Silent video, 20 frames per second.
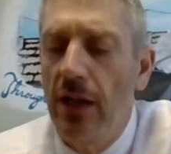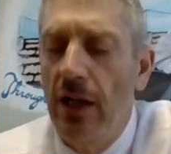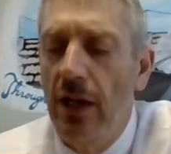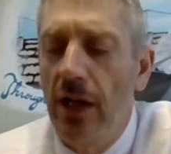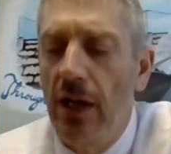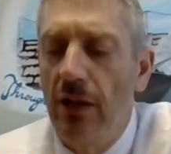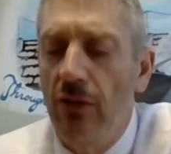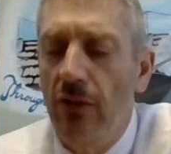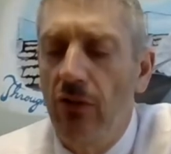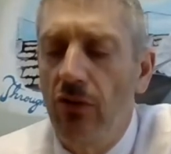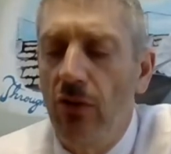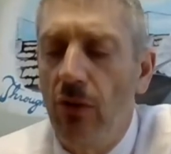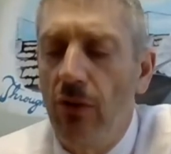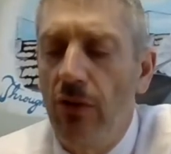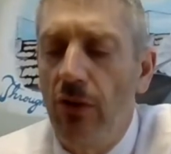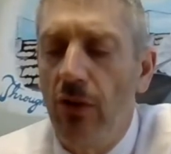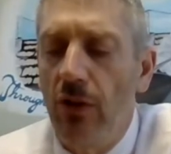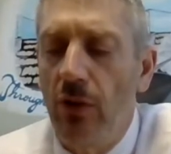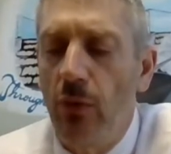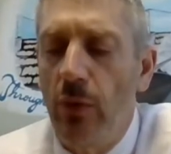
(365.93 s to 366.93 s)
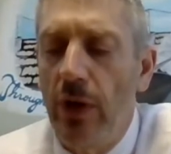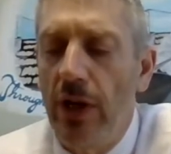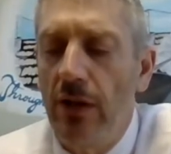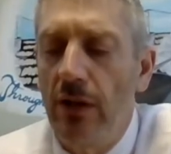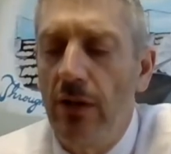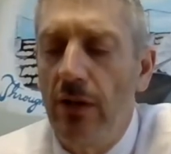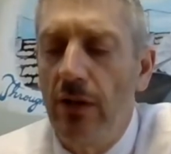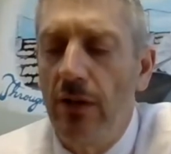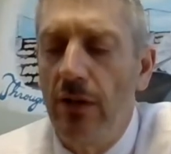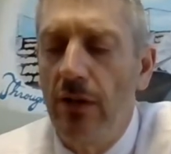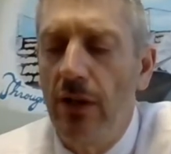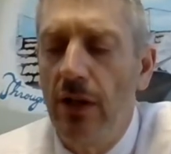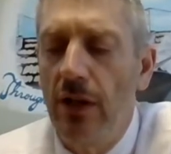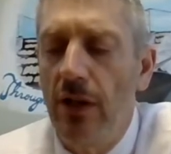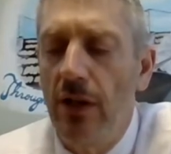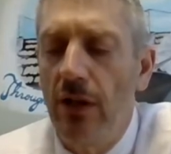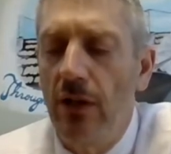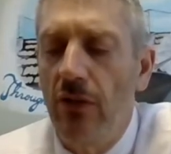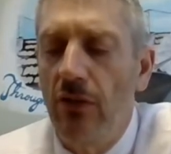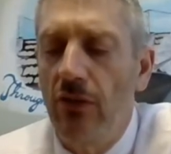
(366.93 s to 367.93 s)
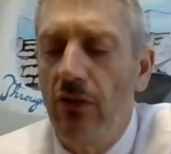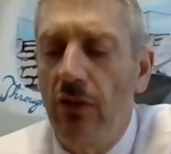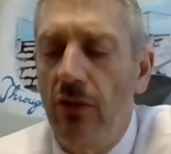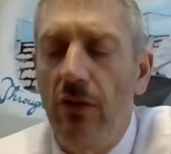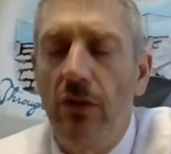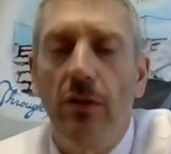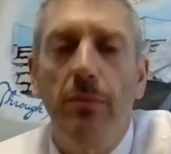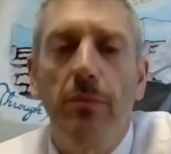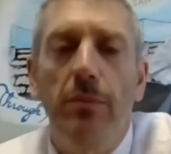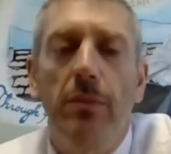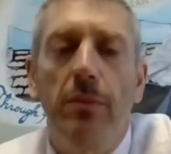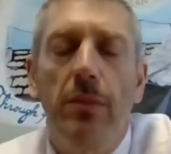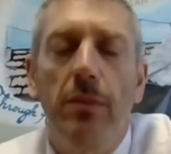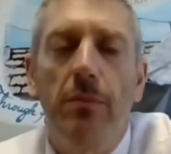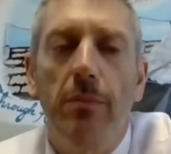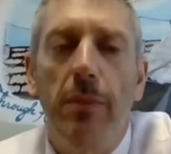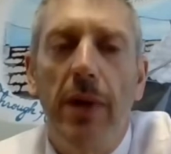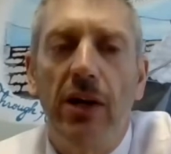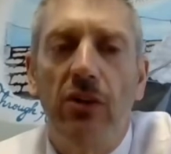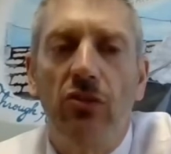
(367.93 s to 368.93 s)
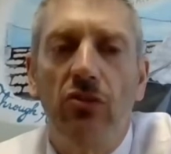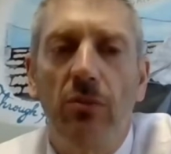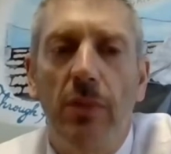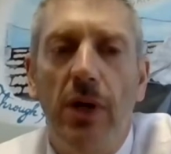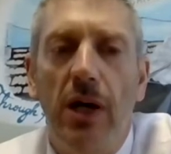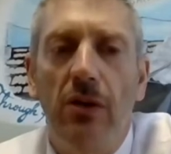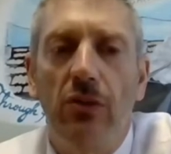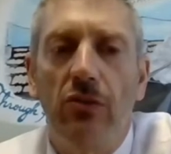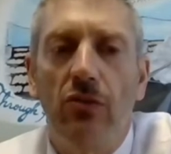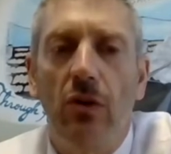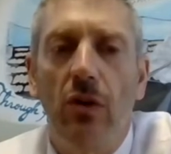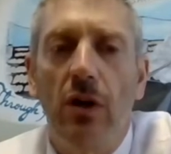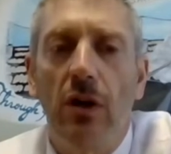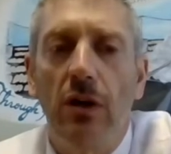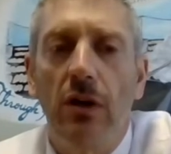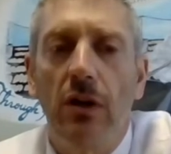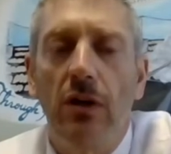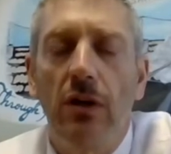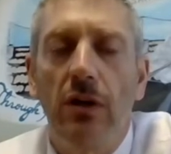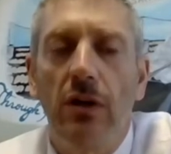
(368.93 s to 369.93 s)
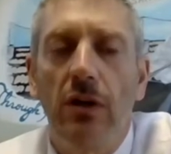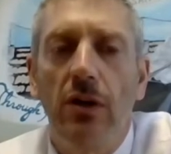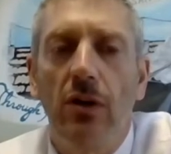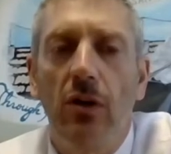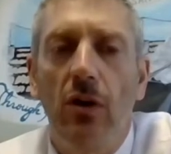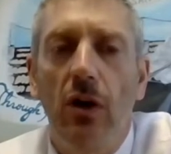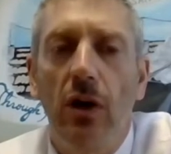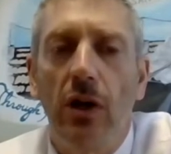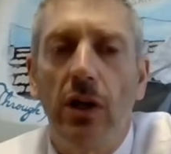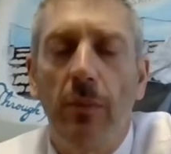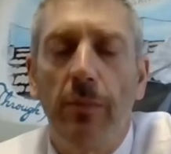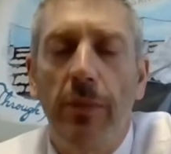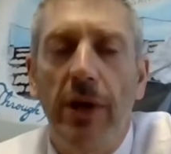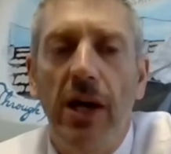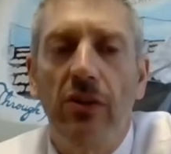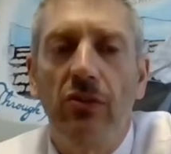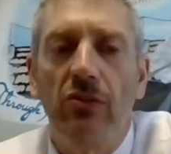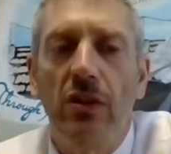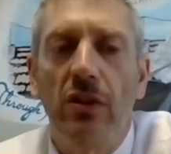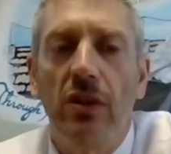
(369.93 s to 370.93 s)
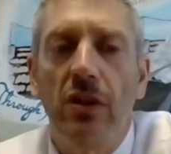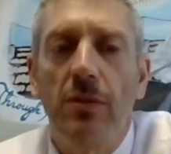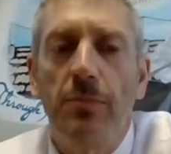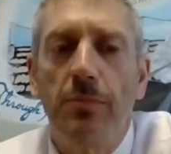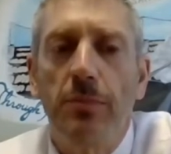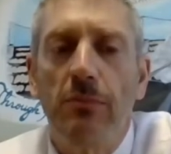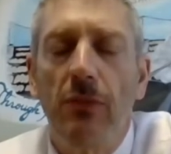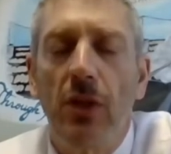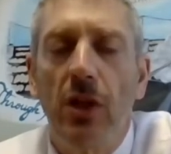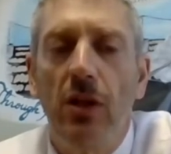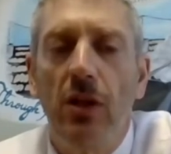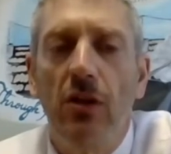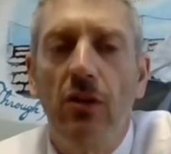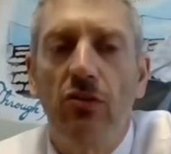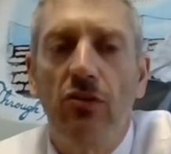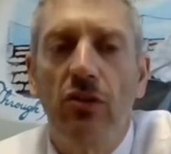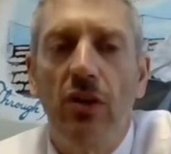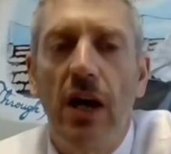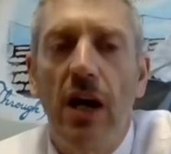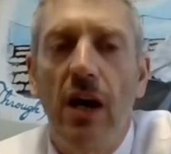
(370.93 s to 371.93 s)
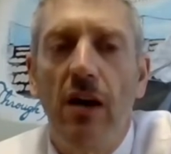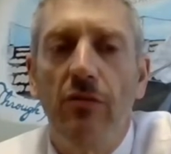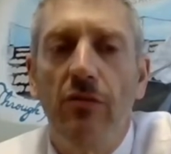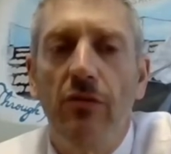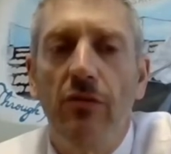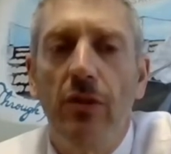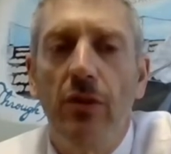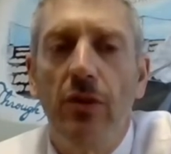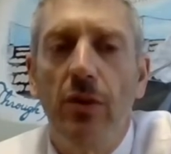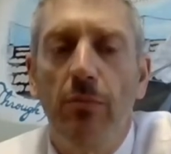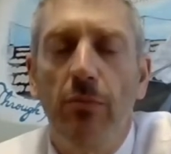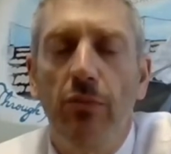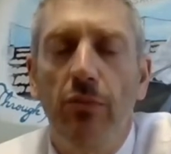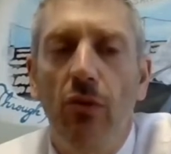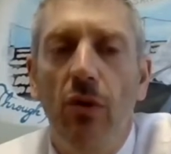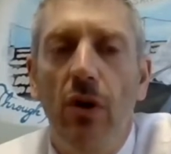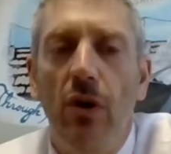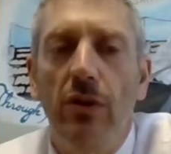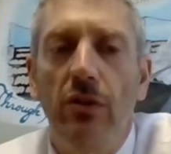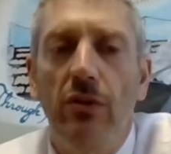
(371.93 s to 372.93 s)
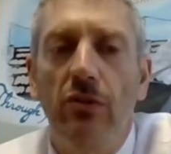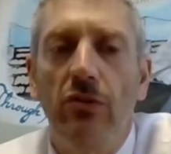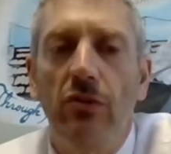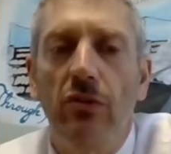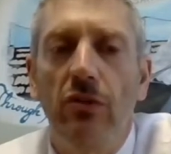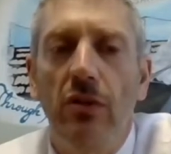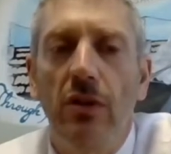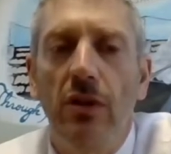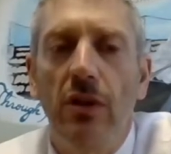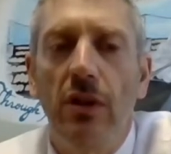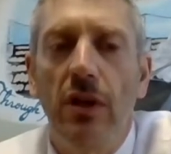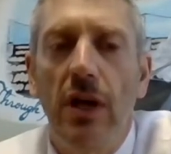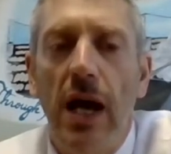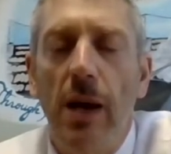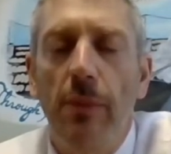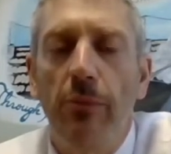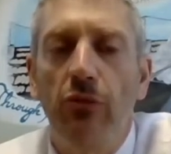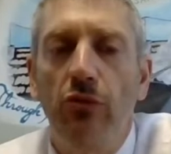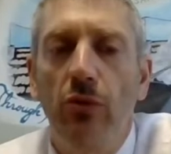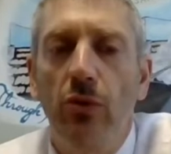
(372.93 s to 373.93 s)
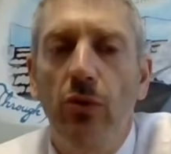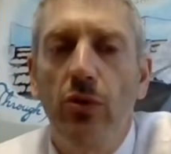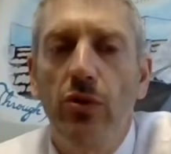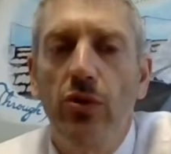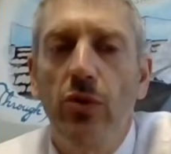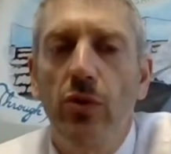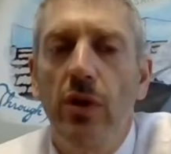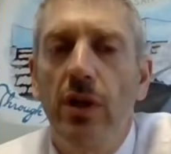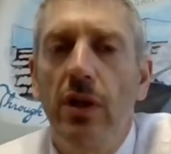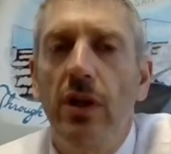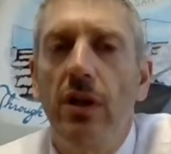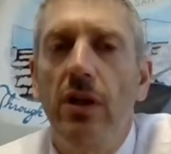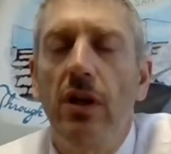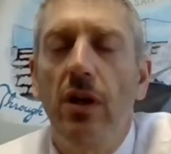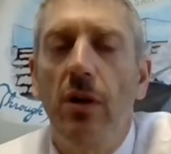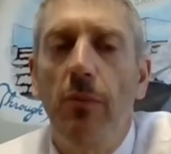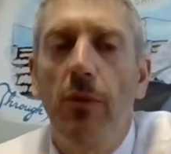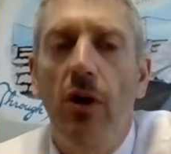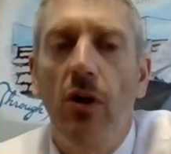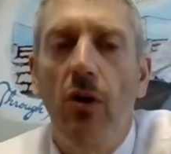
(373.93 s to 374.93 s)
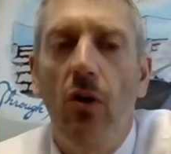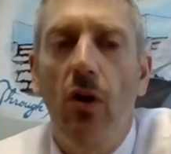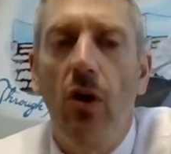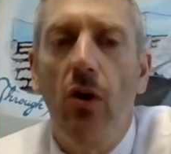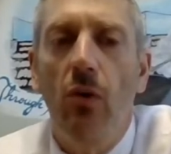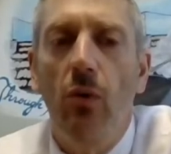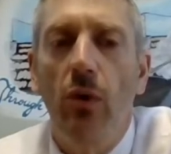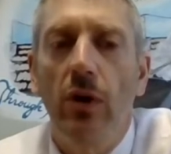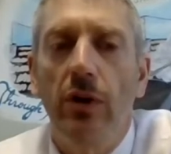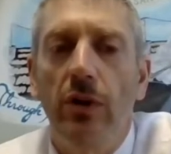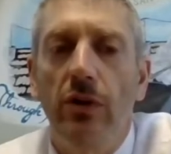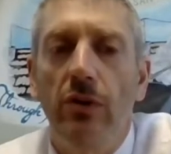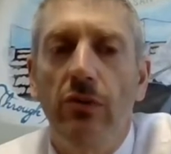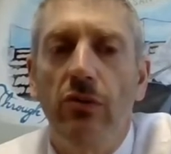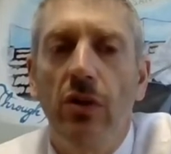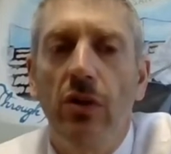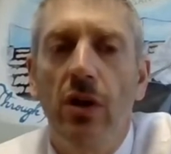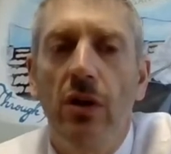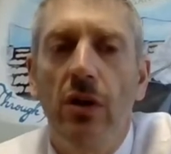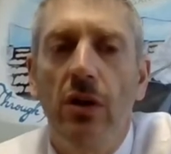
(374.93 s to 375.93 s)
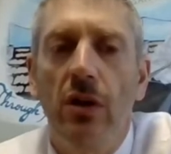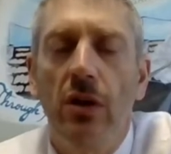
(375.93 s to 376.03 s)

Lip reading: And so the only way to maximize our, you know, our capacity is to have the broadest absolute unity among all workers.